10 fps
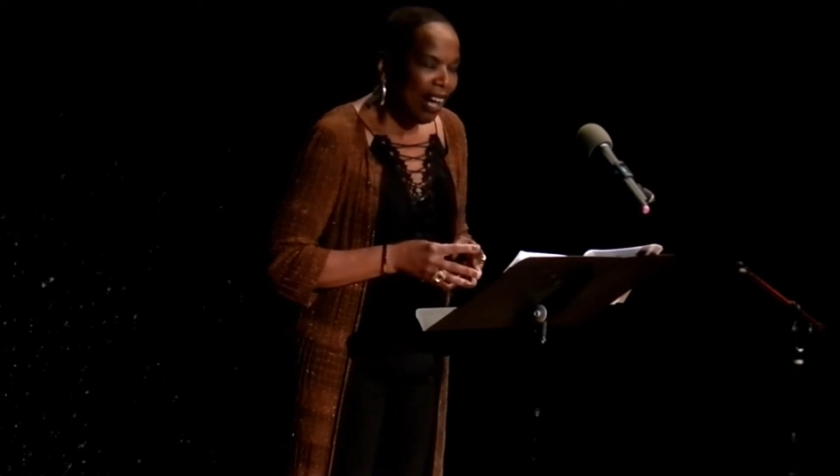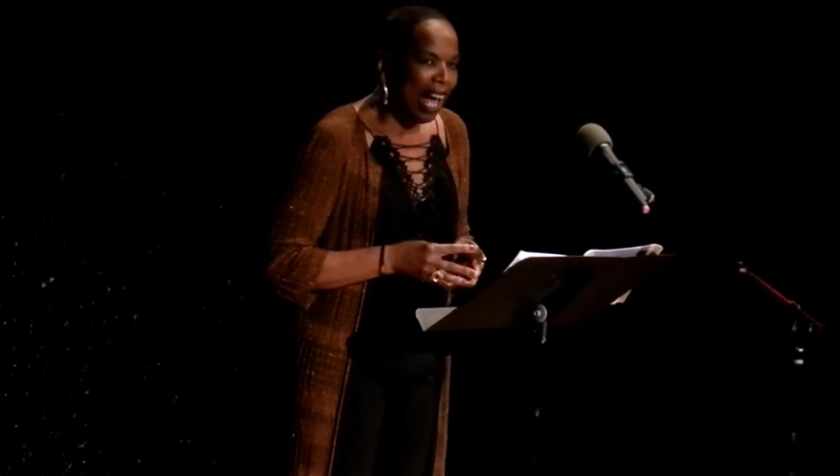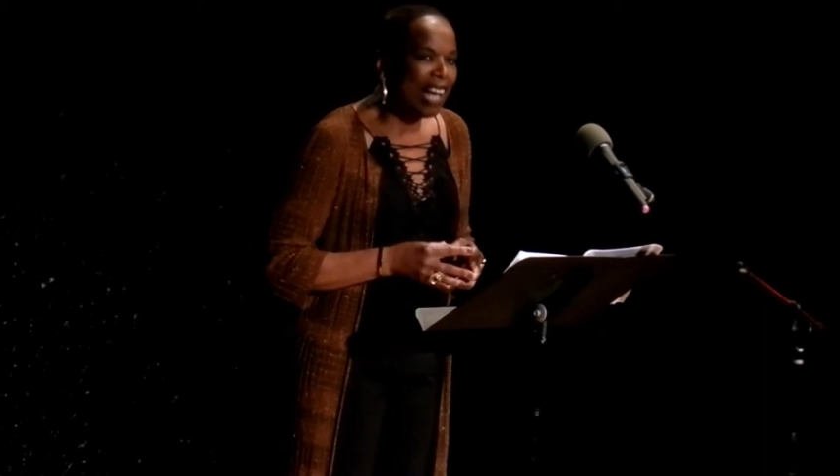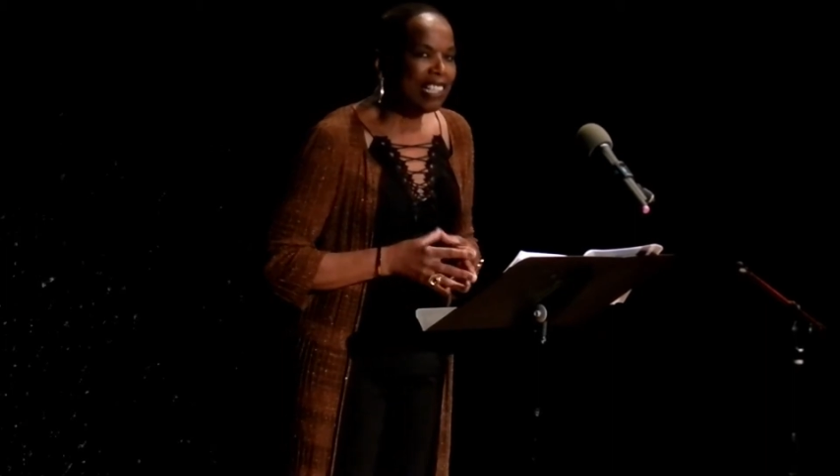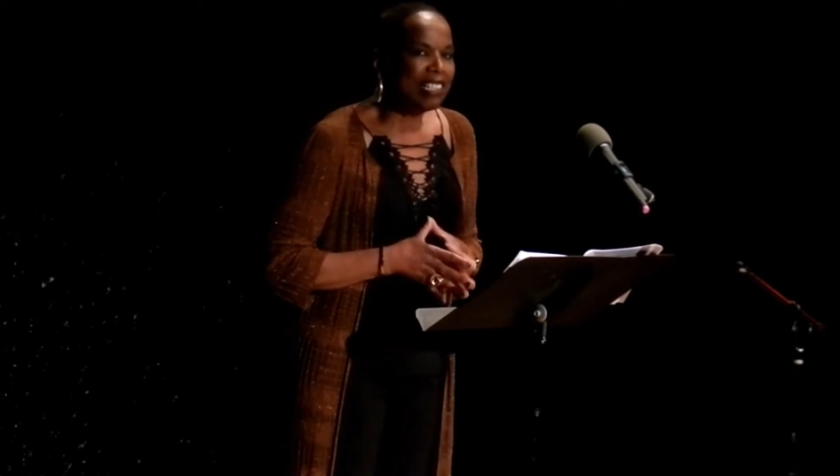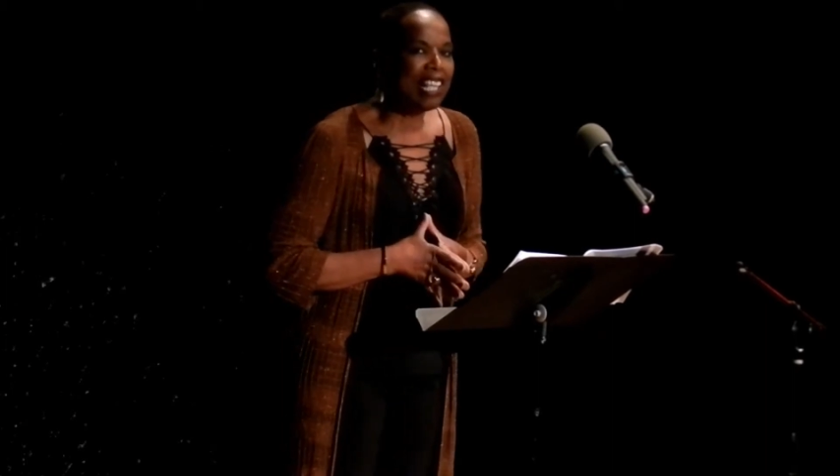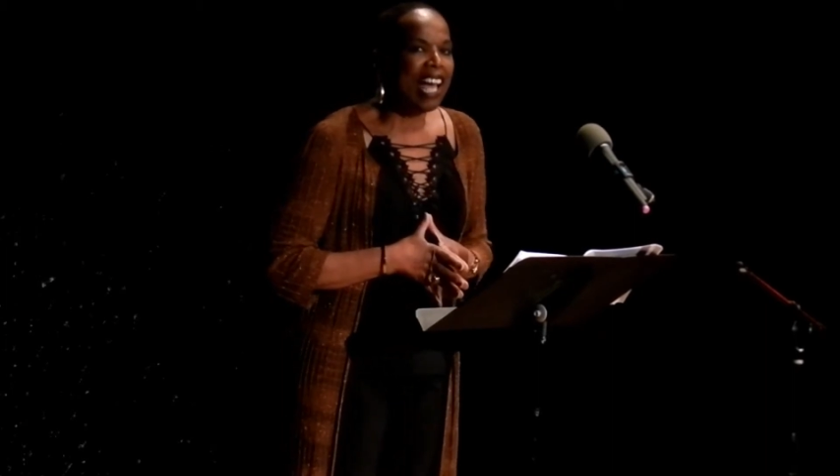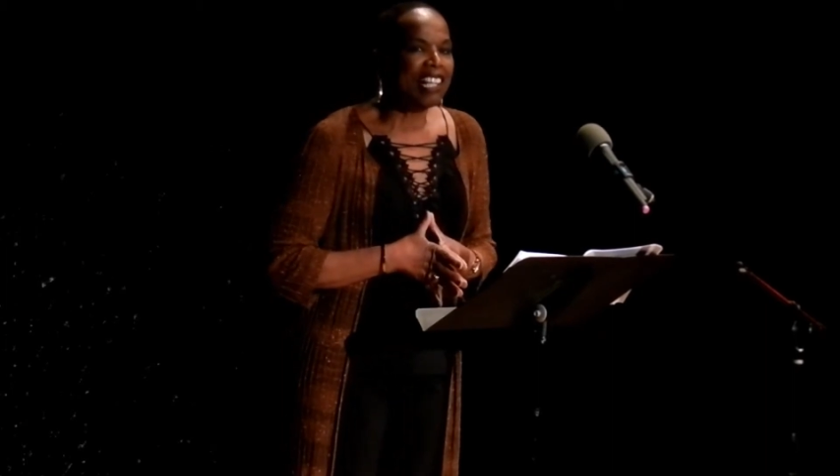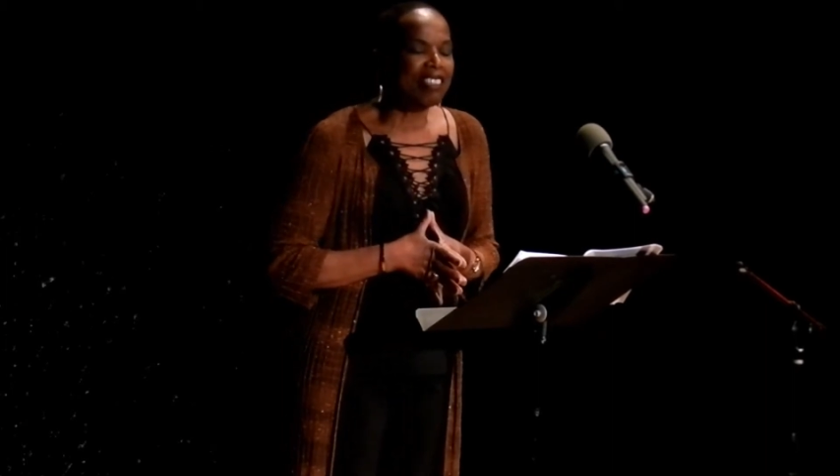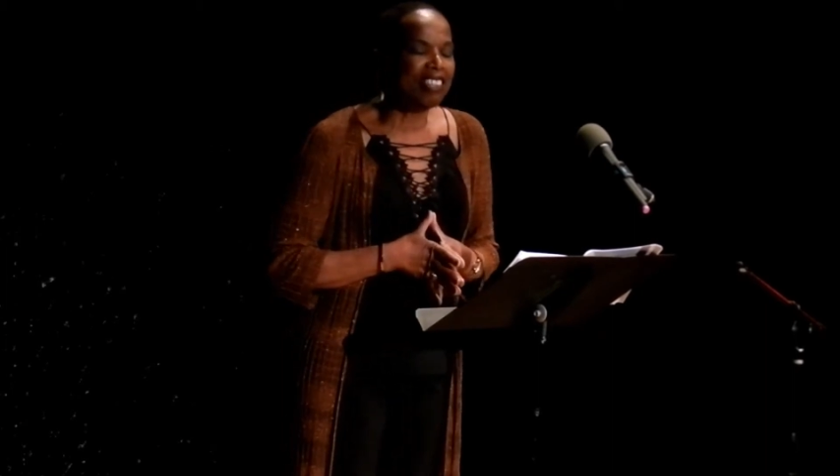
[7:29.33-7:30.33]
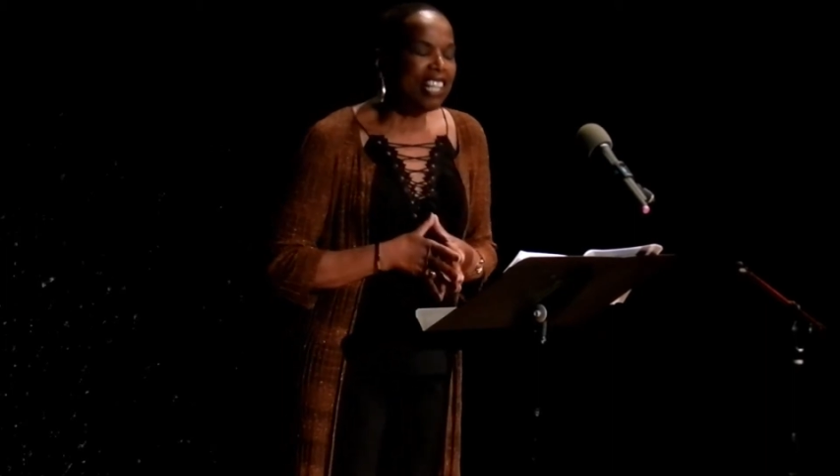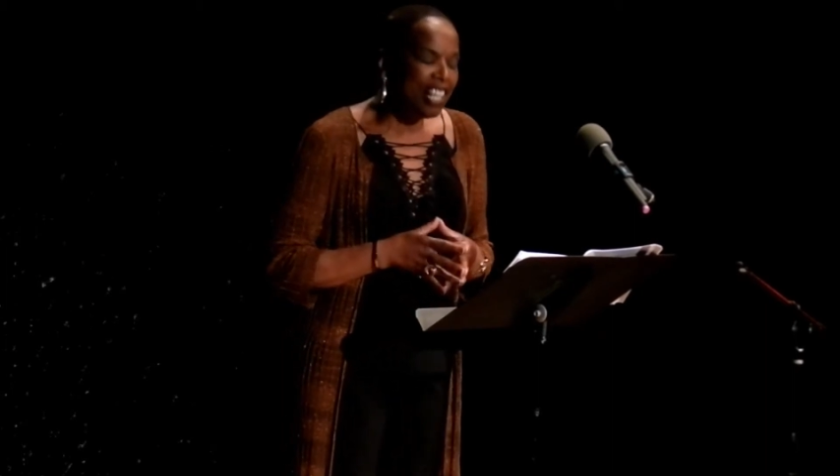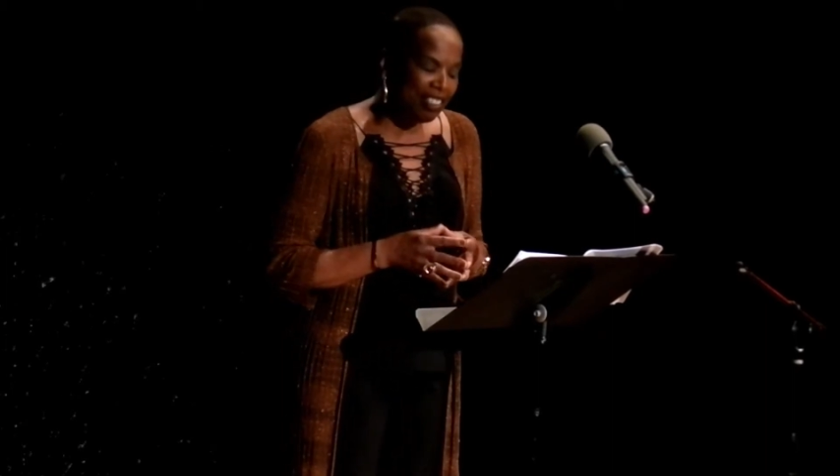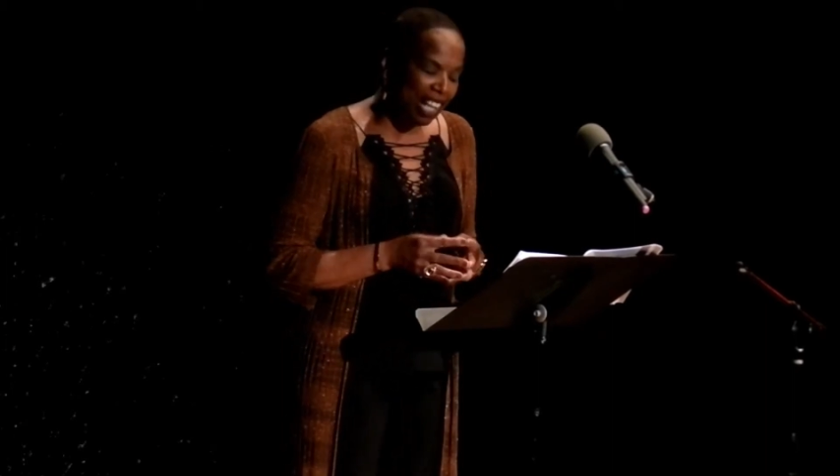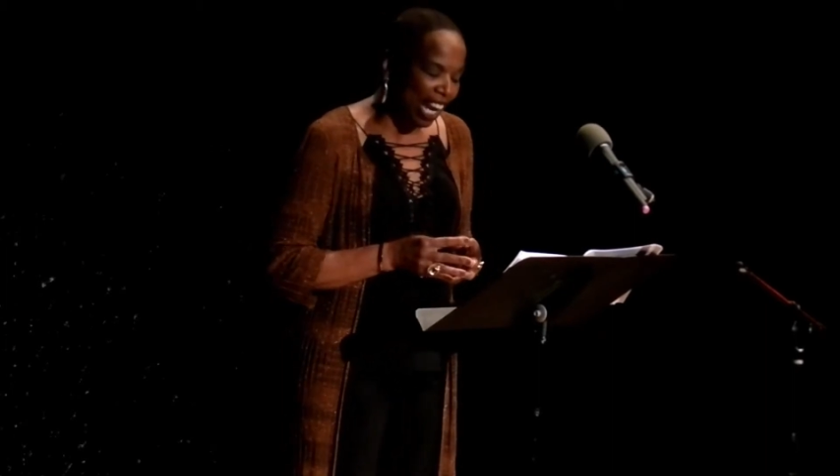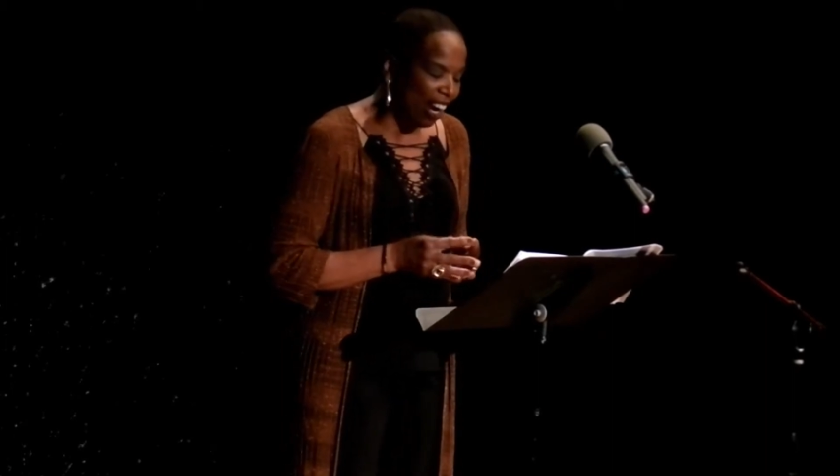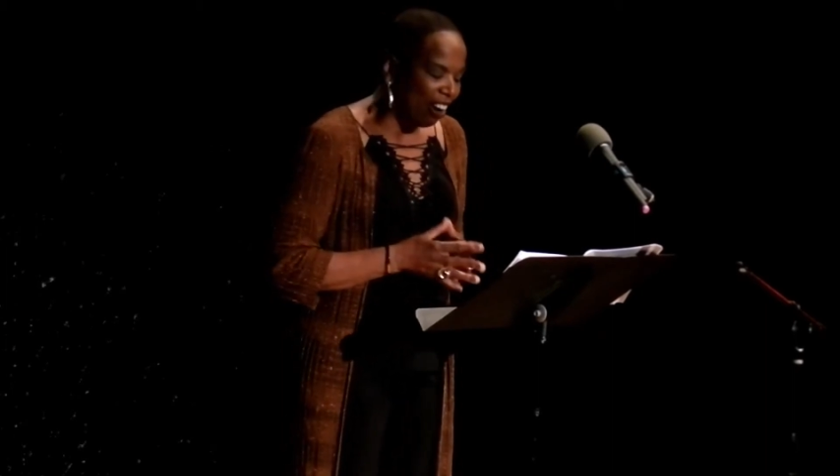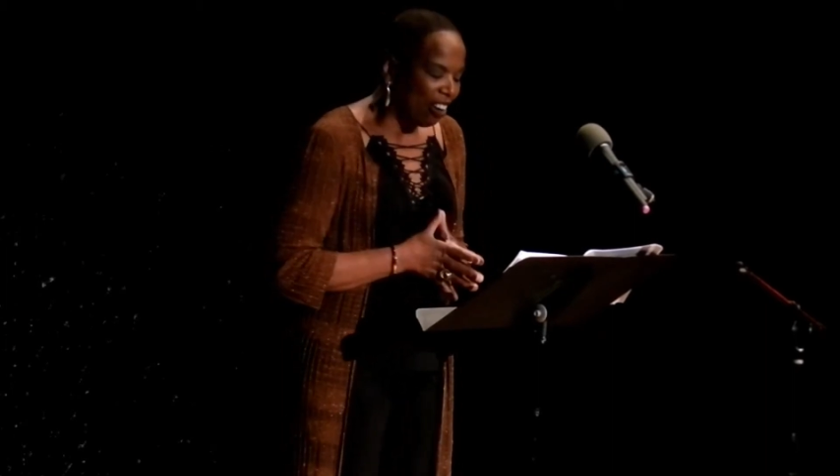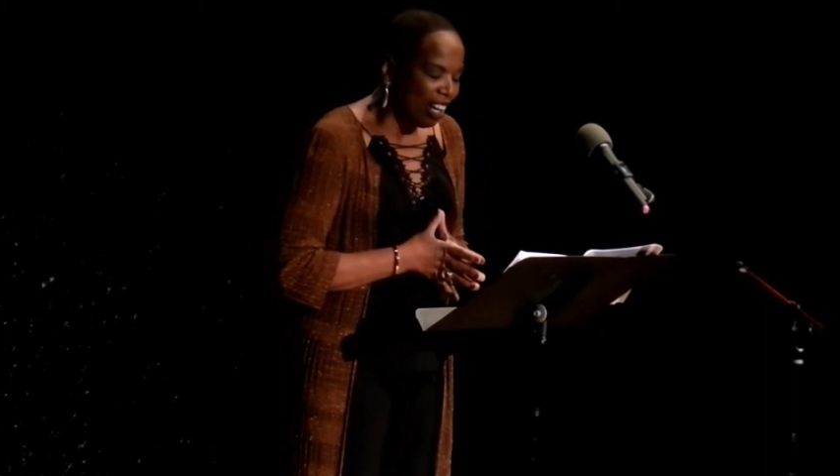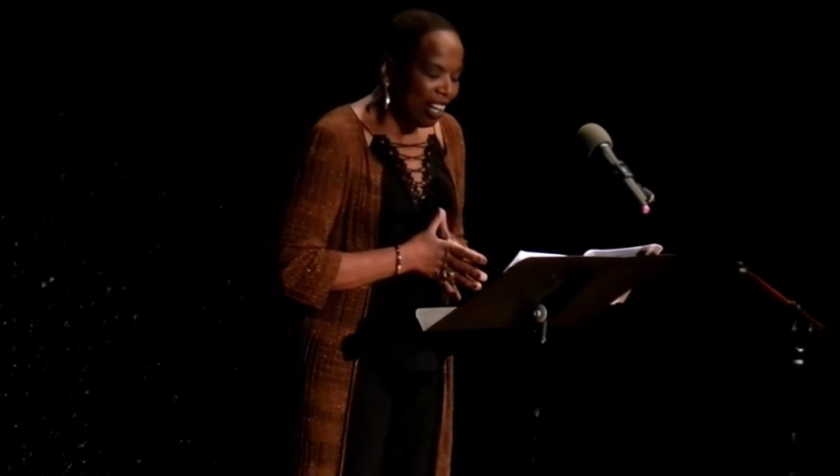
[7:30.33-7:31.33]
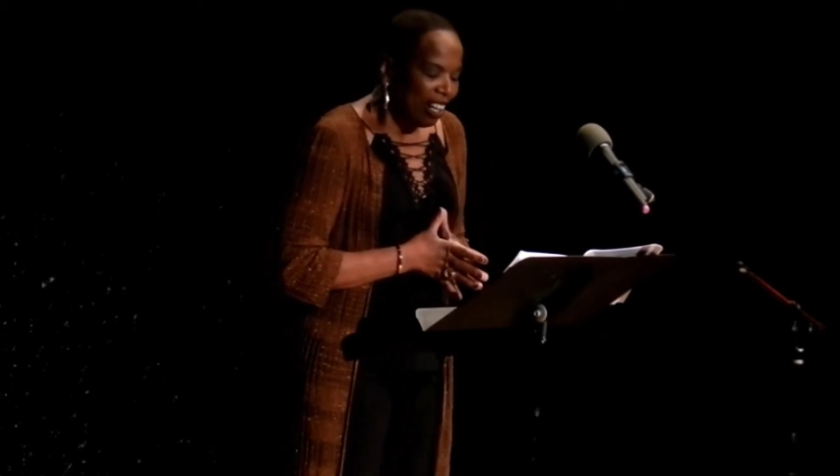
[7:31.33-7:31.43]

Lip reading: I decided then and there